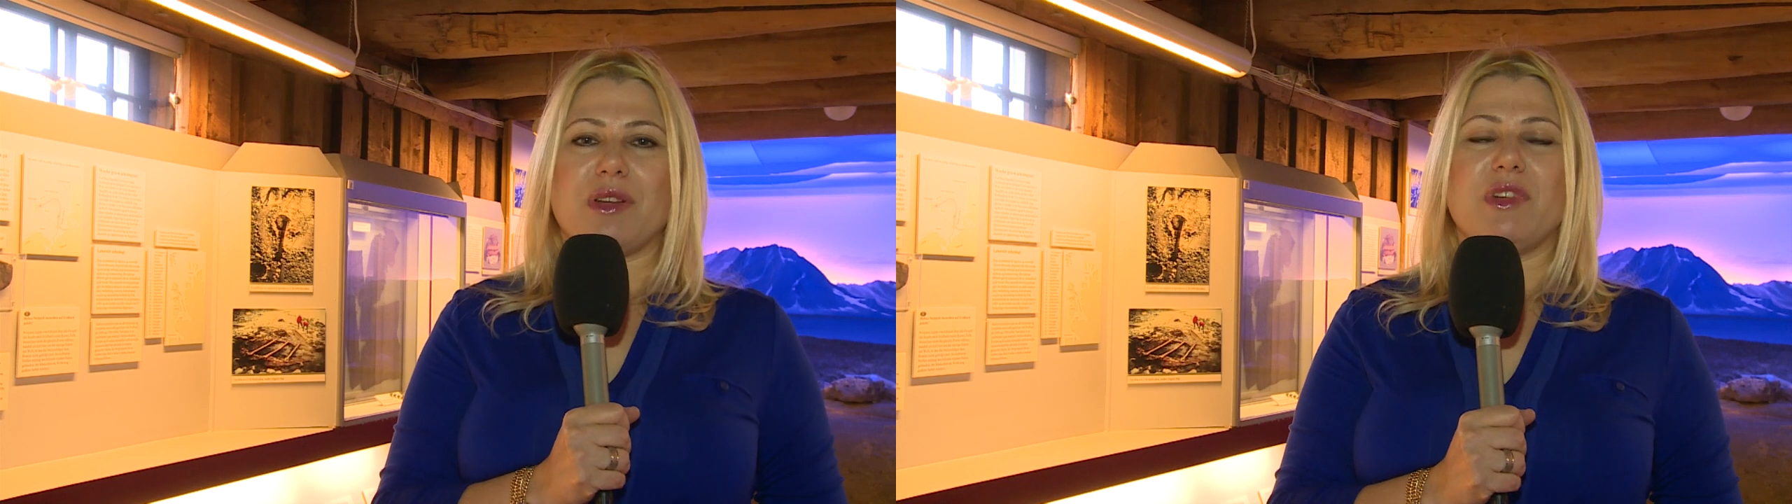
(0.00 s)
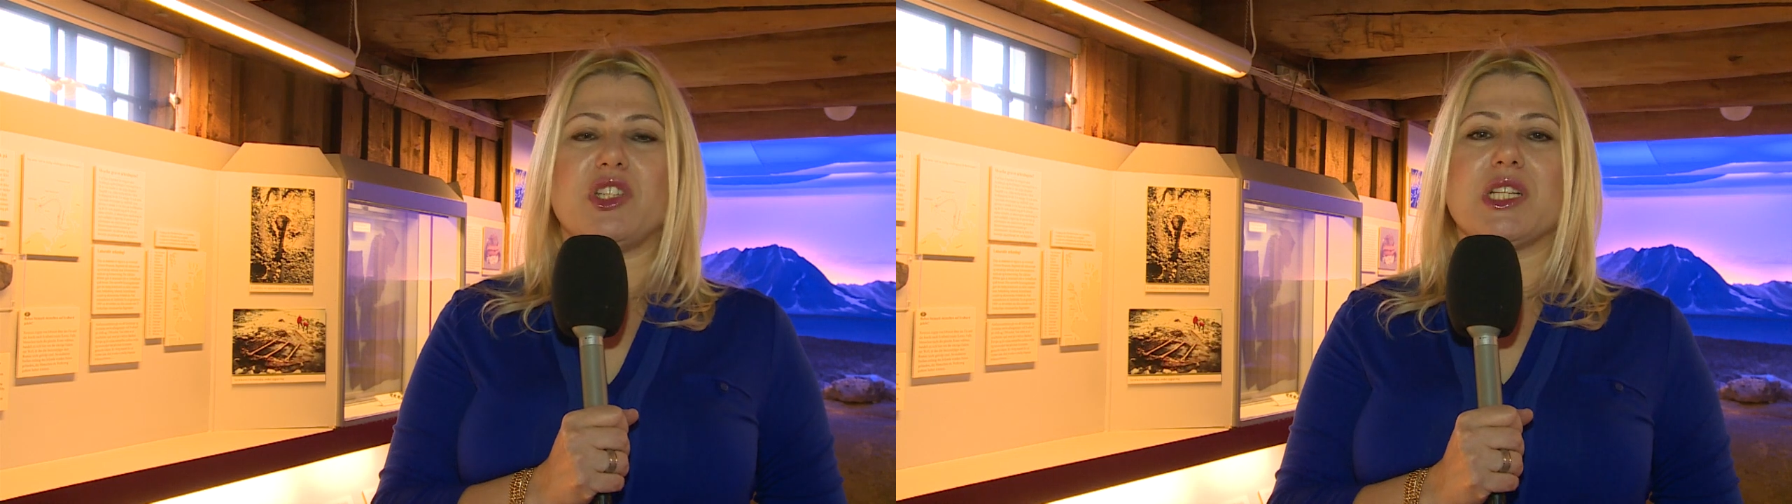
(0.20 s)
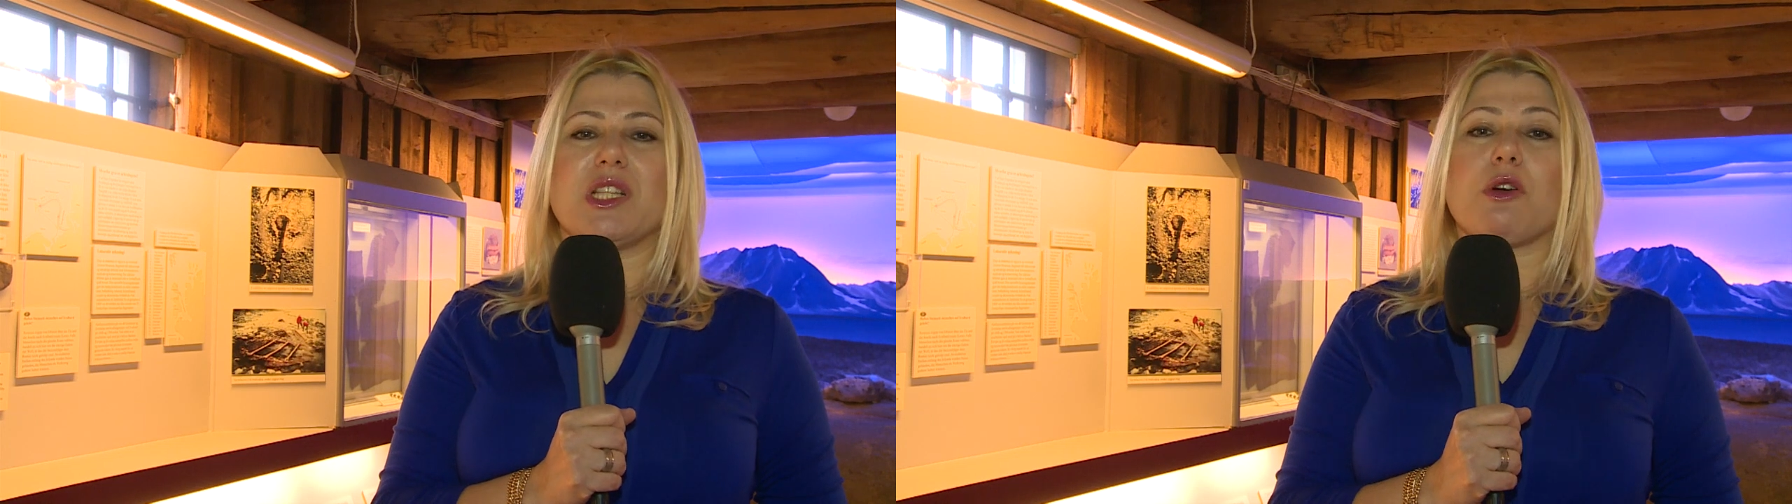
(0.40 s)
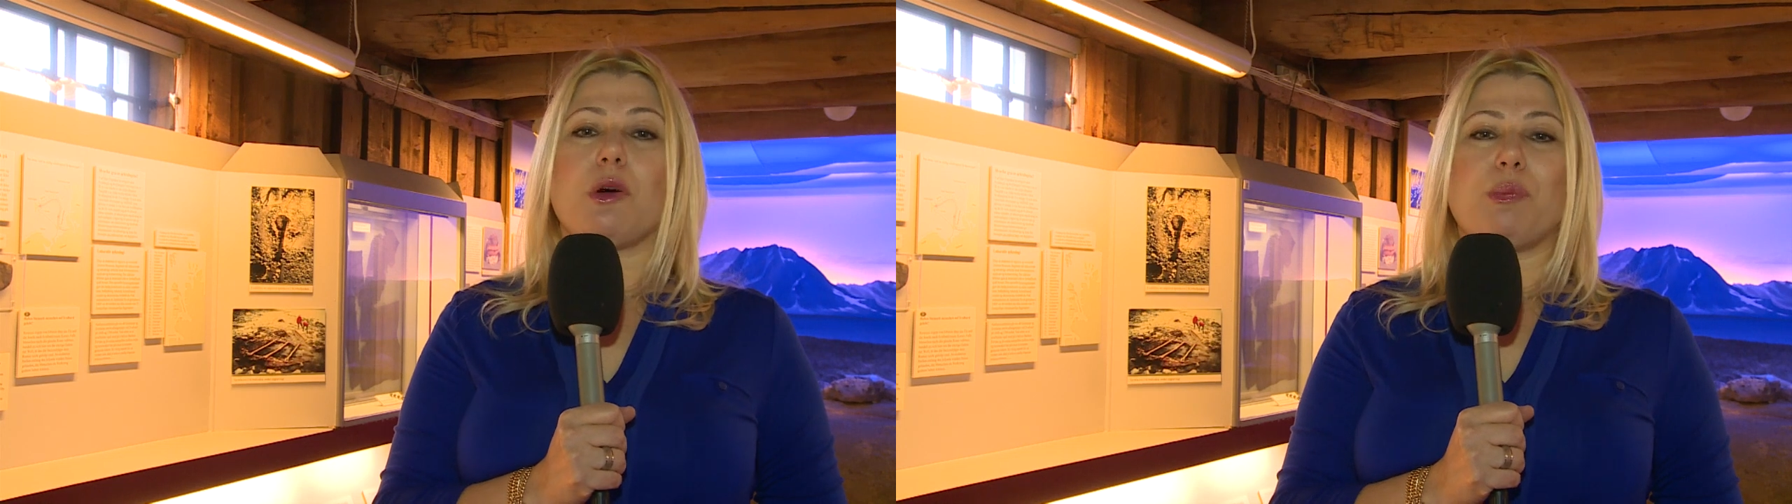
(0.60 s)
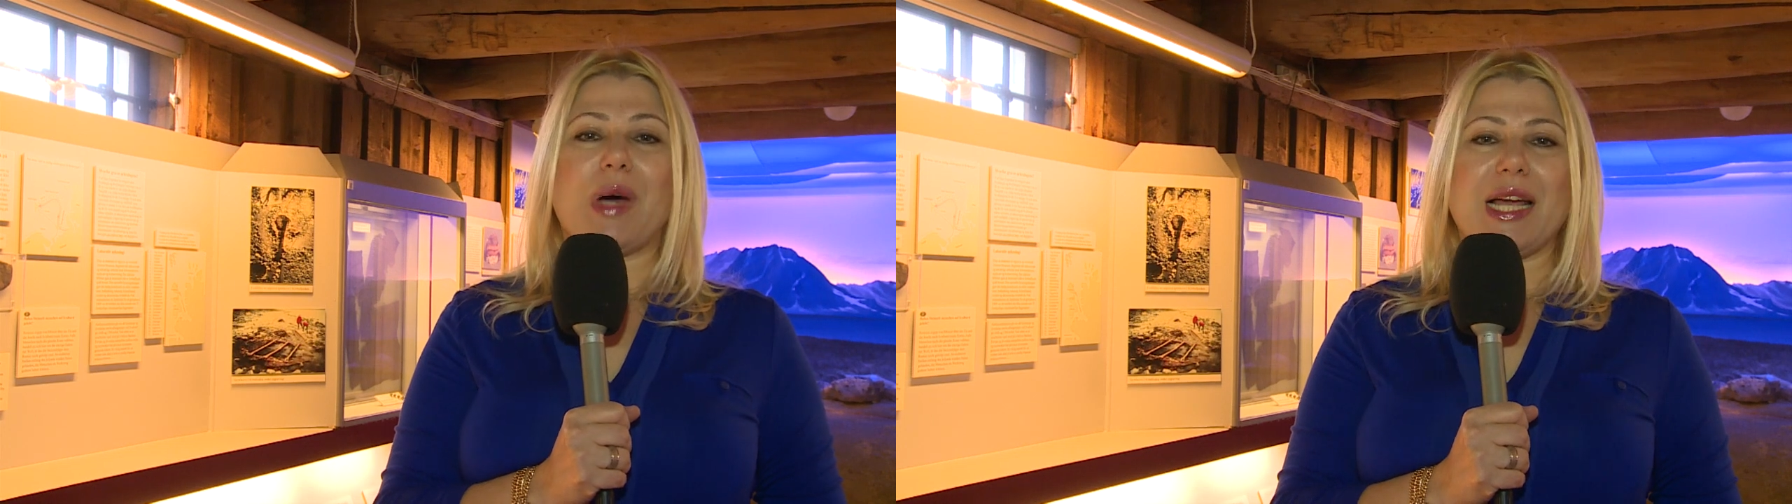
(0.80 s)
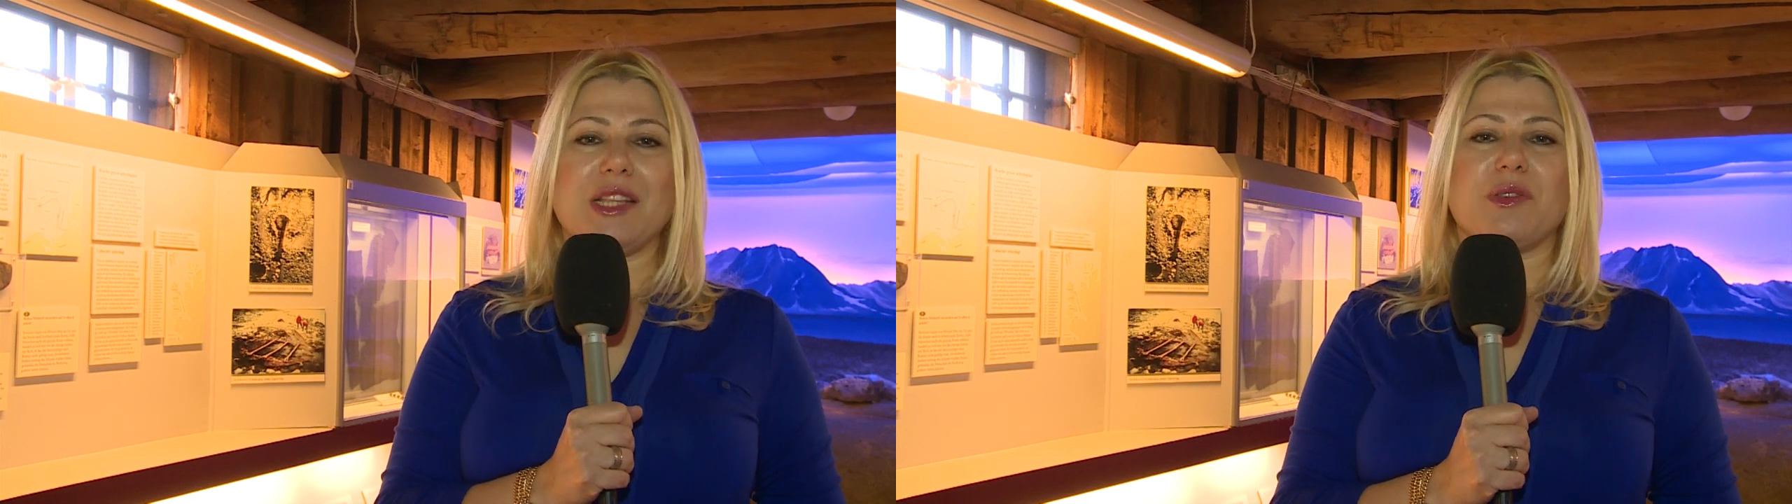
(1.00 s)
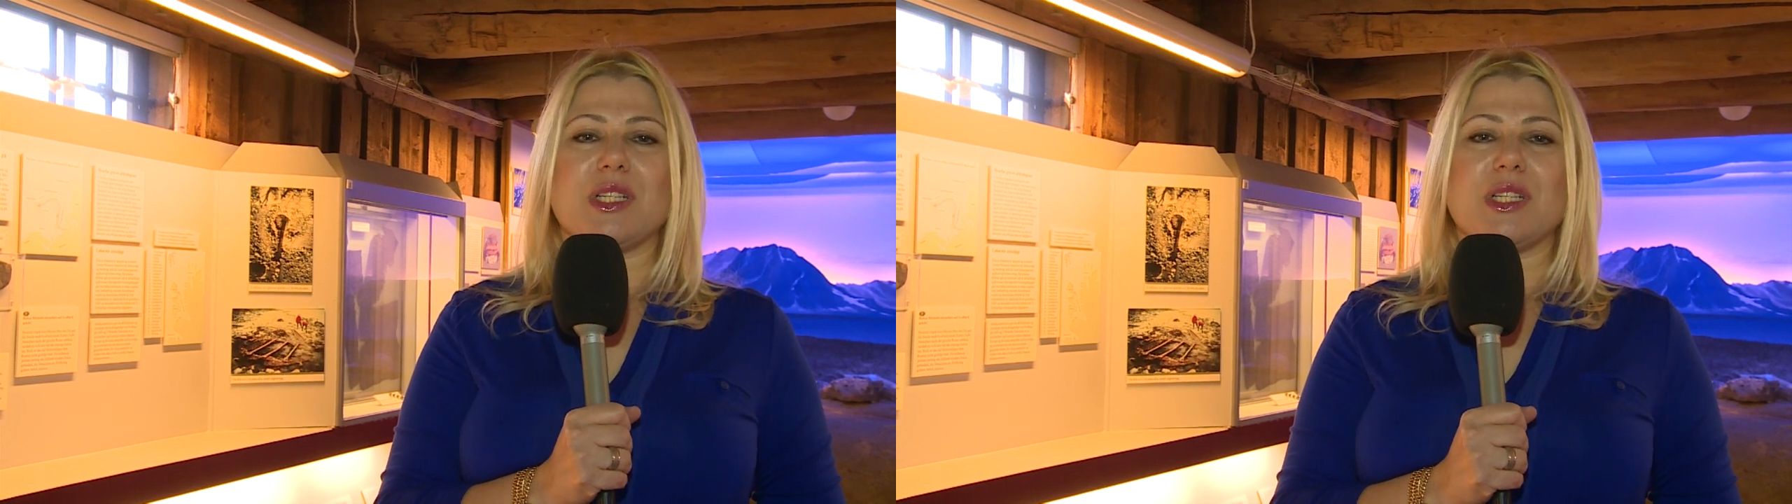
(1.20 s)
which is the combined